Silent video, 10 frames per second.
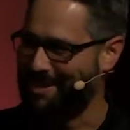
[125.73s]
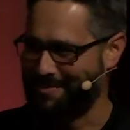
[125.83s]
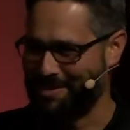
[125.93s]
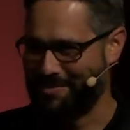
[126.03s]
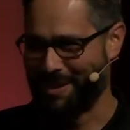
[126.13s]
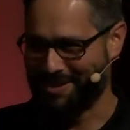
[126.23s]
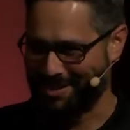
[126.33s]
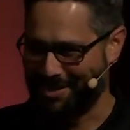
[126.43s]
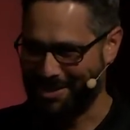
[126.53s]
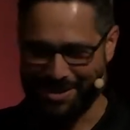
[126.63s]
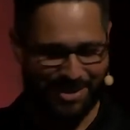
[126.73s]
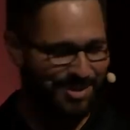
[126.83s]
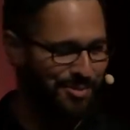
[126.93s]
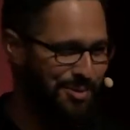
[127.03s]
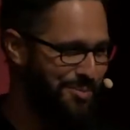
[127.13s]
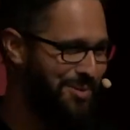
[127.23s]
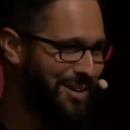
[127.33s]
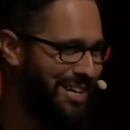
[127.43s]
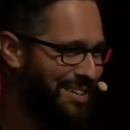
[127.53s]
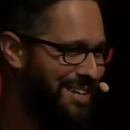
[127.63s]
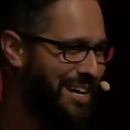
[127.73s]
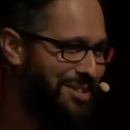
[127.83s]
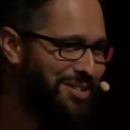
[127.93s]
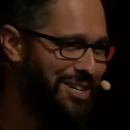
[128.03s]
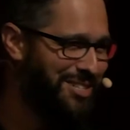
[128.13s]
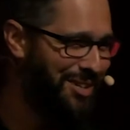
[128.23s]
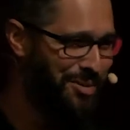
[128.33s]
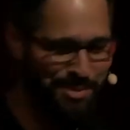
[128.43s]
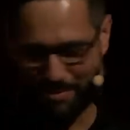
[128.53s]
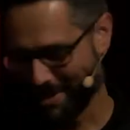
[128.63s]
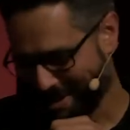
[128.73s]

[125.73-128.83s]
I'm just messing. They're in here in the room, so I can kind of jest a little bit.